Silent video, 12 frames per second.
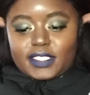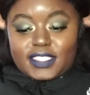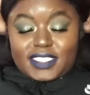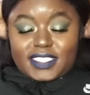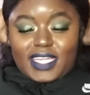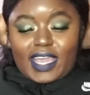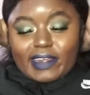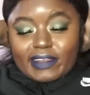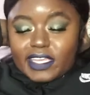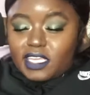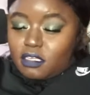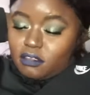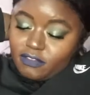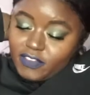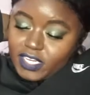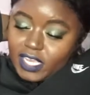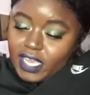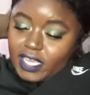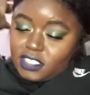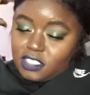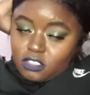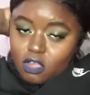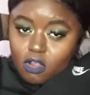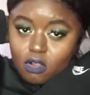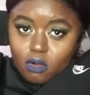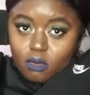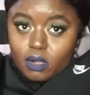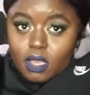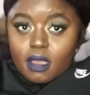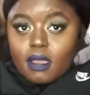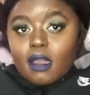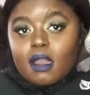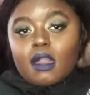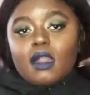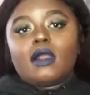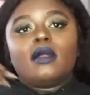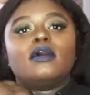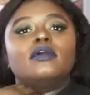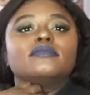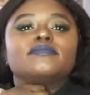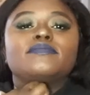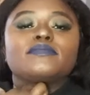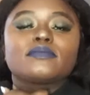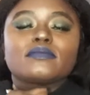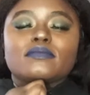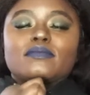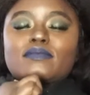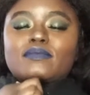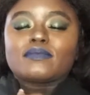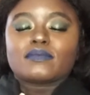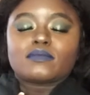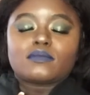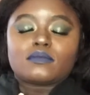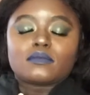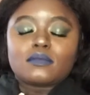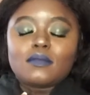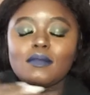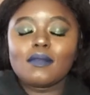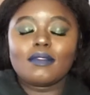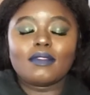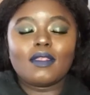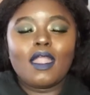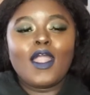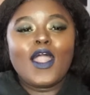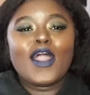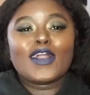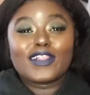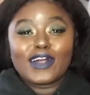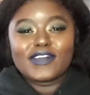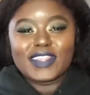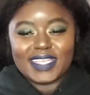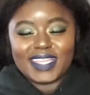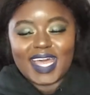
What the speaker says: is a designer. He even has his own clothing